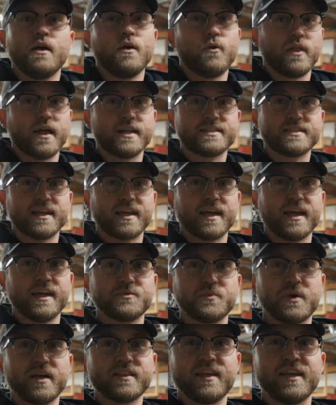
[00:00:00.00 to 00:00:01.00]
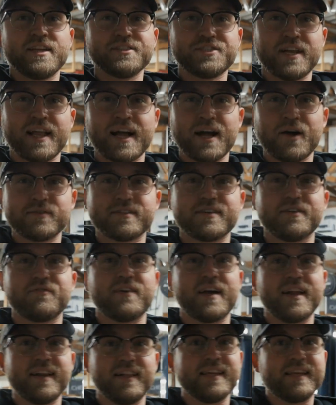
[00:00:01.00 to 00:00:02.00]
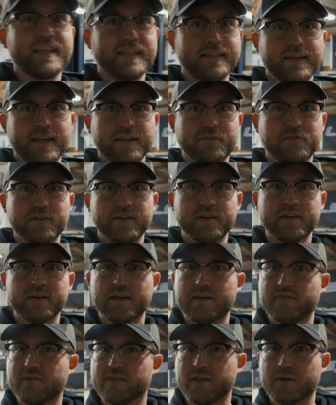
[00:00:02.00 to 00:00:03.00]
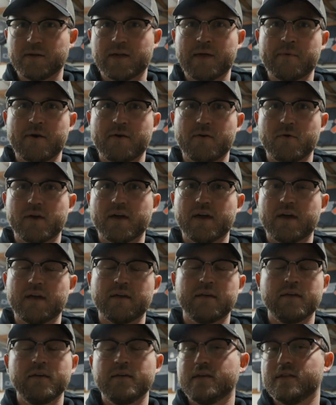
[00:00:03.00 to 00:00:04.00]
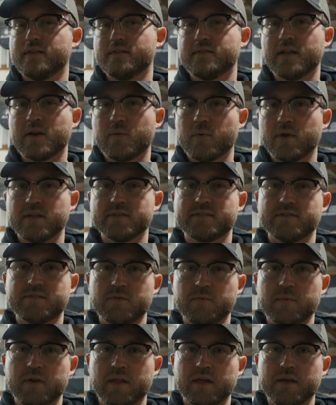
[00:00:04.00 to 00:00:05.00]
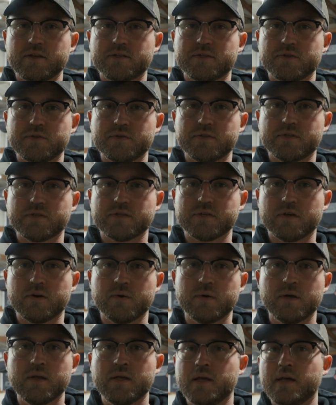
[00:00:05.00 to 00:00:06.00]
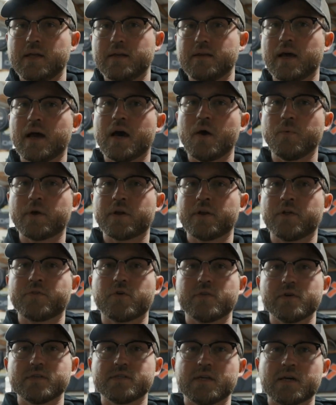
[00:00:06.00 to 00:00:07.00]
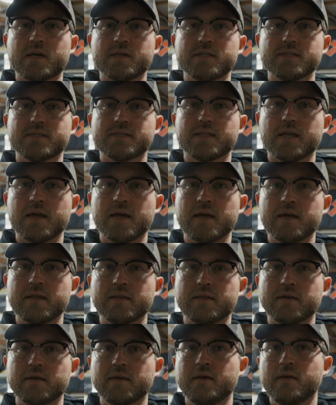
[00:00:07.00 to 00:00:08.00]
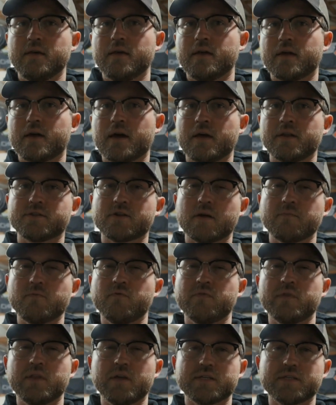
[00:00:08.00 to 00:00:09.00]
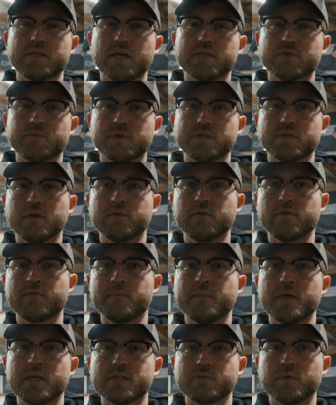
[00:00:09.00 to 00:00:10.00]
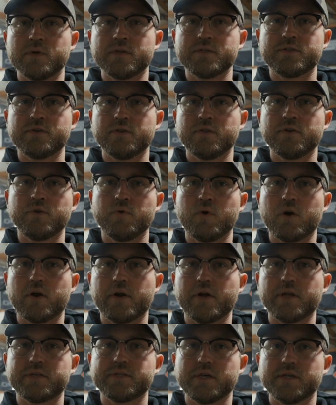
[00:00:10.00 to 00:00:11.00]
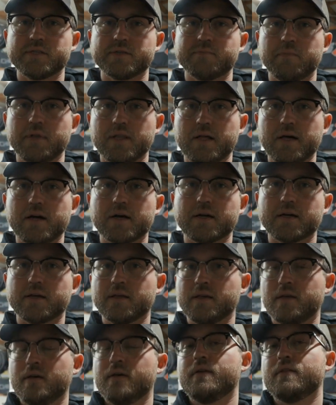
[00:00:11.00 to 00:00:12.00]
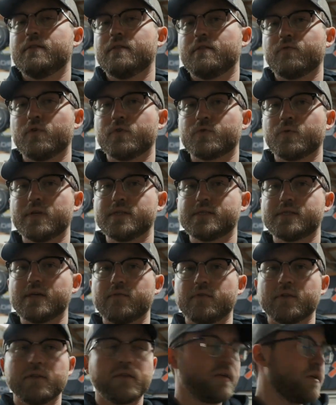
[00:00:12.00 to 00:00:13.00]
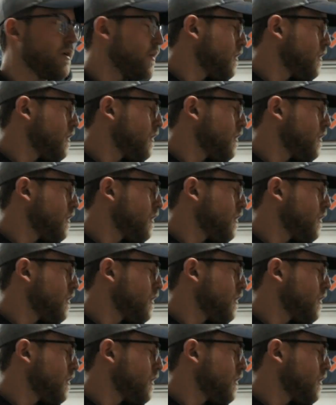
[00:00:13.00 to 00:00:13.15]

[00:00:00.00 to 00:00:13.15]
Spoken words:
Well, that's it, guys. We got the engine out finally, thankfully. Everything came out okay. Didn't run into too many issues. So now we're gonna throw this thing on the stand, kind of start moving the accessories over from this one to the new RHS block, the 427.